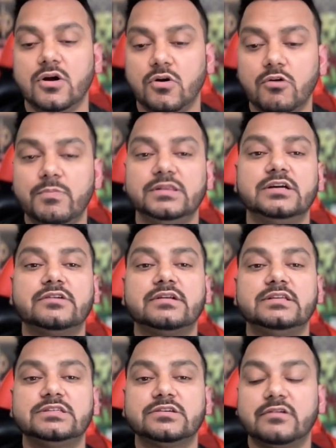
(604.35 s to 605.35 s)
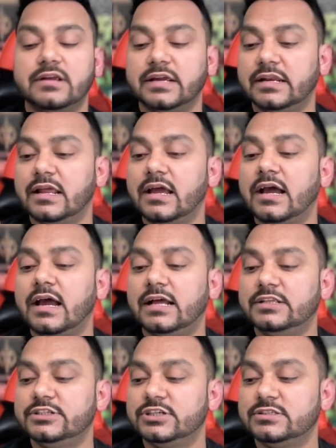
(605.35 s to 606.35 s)
Open the green screen
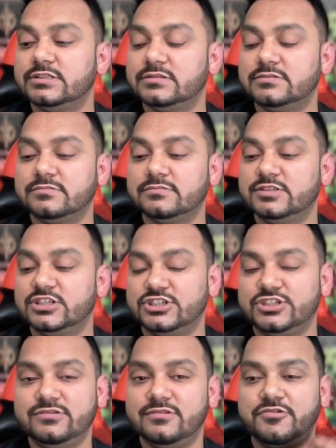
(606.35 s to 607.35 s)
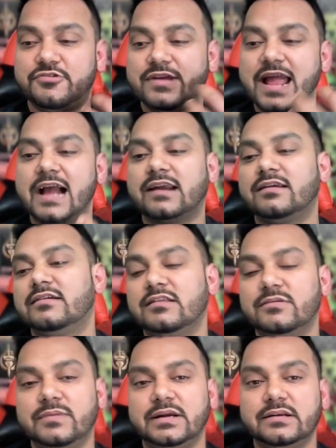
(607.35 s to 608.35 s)
and just react a
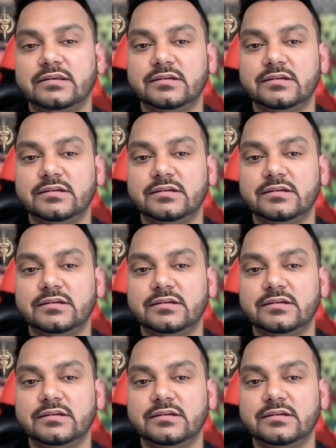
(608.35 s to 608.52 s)
little bit.